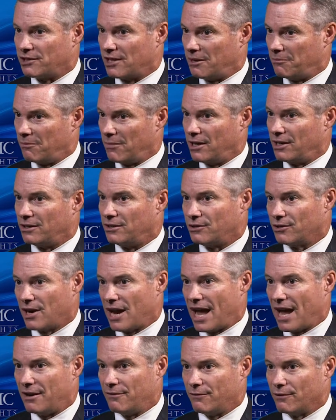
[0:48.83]
that major
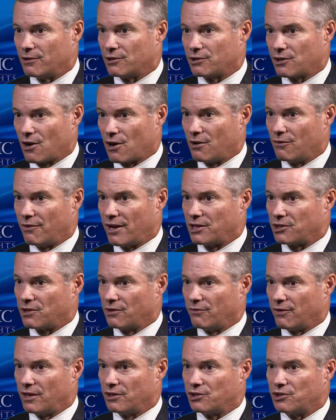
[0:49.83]
adverse cardiovascular
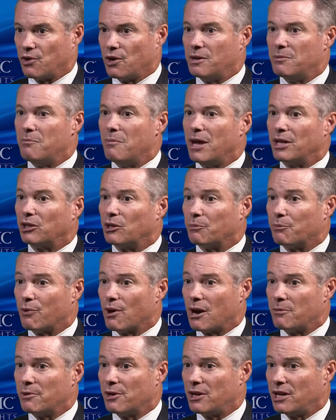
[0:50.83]
event, so it met the
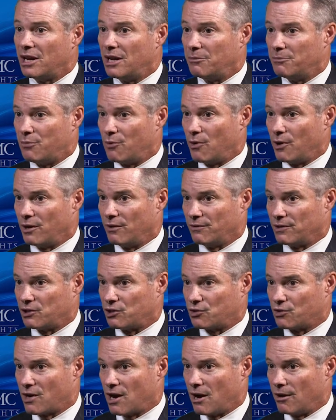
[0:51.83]
primary endpoint of its
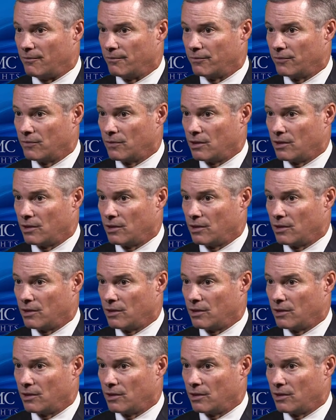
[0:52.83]
trial.